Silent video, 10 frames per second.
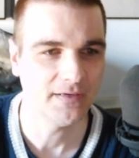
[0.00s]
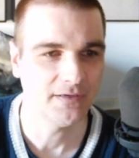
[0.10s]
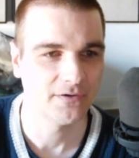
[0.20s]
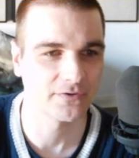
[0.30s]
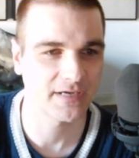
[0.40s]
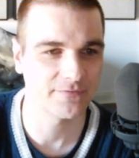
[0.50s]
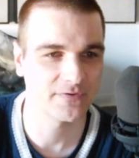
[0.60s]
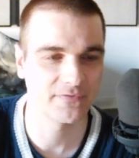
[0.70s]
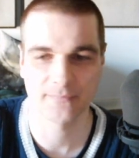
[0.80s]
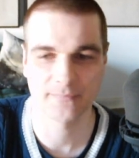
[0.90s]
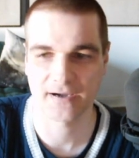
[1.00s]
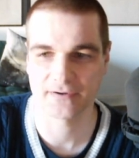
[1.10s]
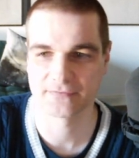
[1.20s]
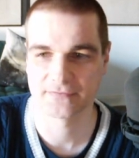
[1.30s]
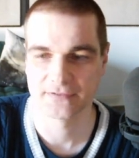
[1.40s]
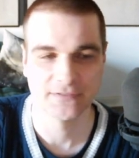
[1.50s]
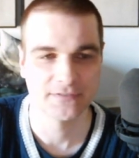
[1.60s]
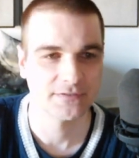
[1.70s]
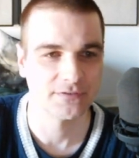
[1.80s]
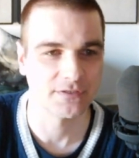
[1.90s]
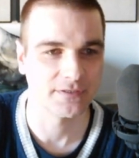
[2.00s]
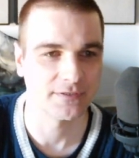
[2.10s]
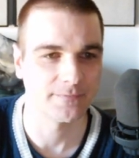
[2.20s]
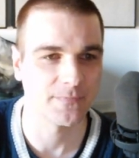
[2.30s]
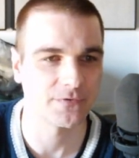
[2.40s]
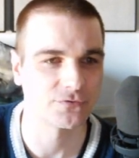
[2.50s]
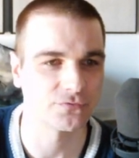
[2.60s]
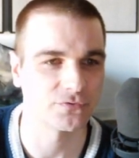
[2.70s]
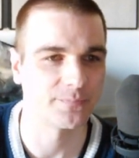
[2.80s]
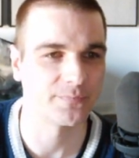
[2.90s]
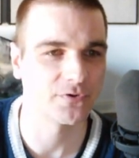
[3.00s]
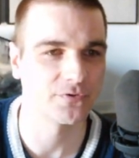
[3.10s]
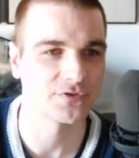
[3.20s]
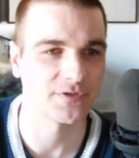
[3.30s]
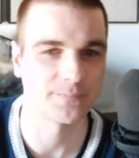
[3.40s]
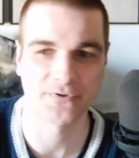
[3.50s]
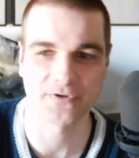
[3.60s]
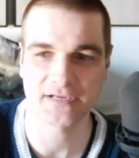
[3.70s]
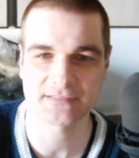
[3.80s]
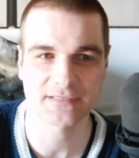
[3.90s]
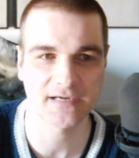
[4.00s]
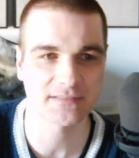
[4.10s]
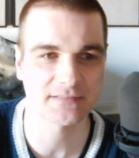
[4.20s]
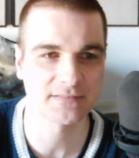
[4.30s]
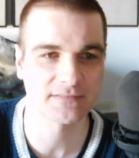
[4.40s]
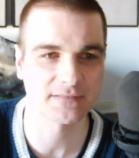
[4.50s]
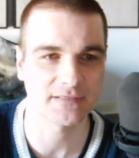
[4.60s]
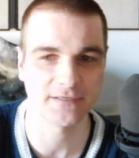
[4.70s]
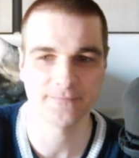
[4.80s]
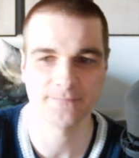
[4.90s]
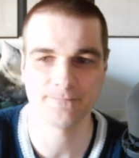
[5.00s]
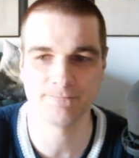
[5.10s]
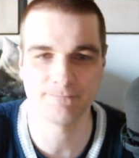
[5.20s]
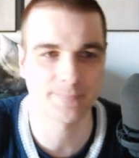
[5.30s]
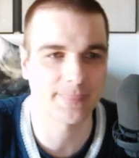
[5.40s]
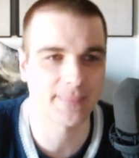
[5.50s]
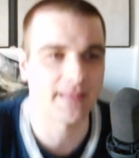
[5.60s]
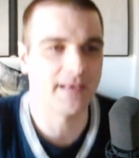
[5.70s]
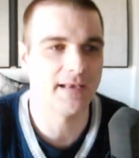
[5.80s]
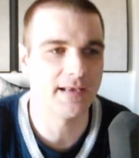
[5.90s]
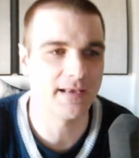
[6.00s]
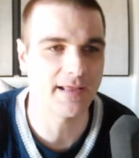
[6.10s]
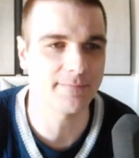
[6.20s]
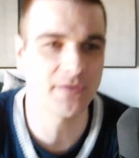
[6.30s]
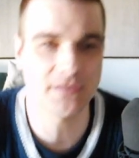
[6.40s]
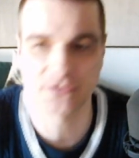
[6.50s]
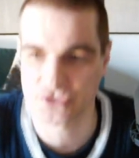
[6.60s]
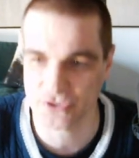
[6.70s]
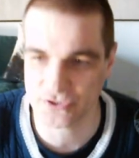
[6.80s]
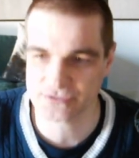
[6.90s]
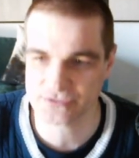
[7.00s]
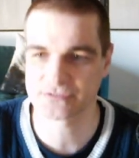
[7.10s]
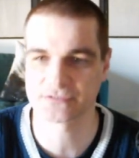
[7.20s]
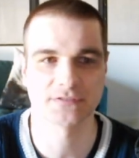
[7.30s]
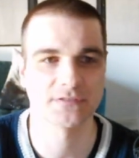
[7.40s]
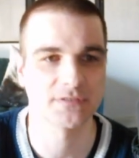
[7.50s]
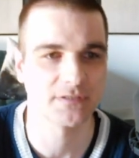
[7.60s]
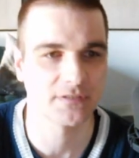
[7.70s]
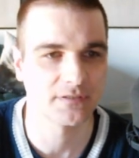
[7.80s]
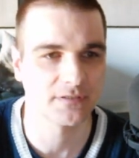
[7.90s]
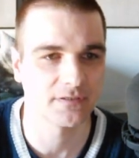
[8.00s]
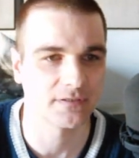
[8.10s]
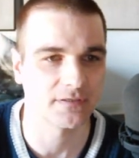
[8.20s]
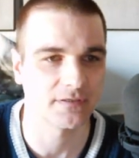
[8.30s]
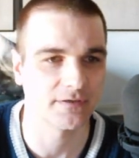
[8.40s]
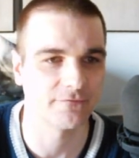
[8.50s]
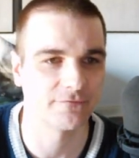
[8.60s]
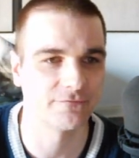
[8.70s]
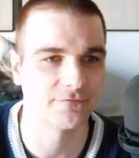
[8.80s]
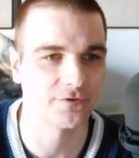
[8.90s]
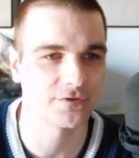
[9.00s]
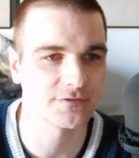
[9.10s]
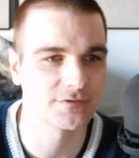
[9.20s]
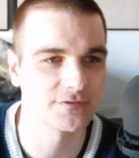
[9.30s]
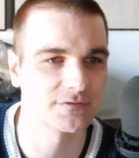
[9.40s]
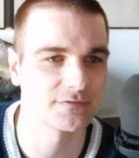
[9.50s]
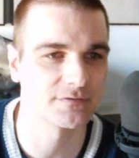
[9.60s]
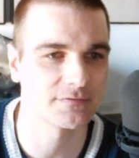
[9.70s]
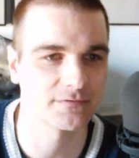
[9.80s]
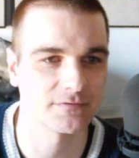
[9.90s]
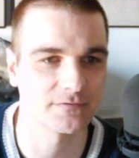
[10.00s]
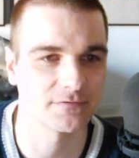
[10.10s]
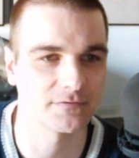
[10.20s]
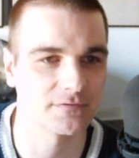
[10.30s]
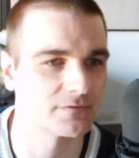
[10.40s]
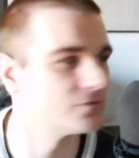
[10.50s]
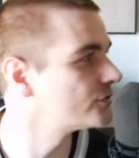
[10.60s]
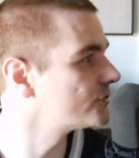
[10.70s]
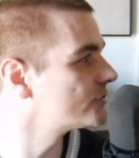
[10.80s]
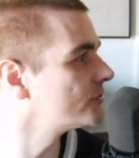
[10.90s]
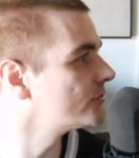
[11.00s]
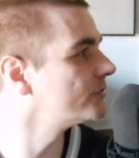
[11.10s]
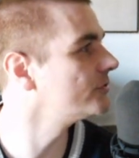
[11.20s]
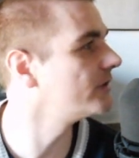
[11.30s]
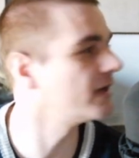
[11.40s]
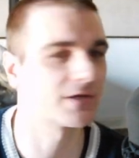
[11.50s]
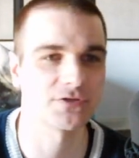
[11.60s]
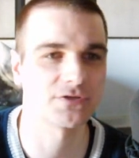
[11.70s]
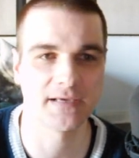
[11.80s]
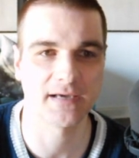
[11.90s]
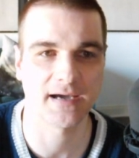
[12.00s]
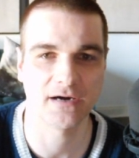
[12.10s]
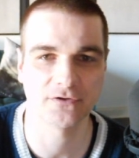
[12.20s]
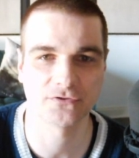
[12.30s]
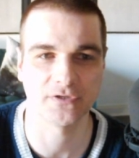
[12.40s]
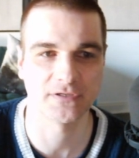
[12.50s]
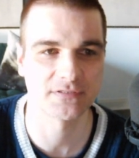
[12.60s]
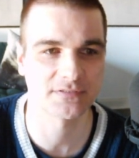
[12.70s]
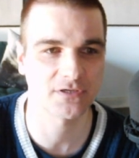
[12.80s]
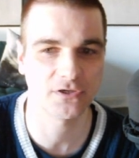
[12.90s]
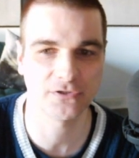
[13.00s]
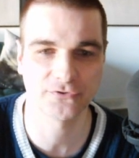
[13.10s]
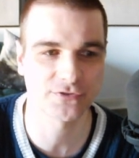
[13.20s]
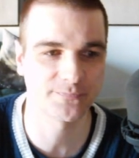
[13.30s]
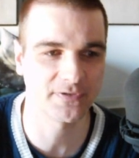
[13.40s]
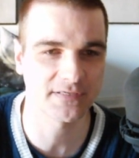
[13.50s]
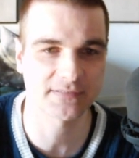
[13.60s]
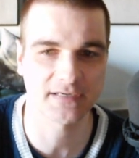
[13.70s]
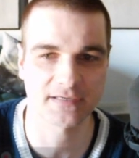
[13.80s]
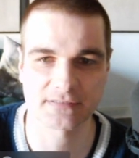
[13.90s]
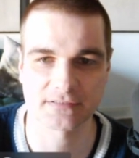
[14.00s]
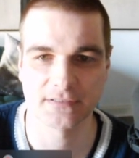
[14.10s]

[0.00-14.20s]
Okay, when we're about to approach the presets, let me just first show you actually how to install those presets.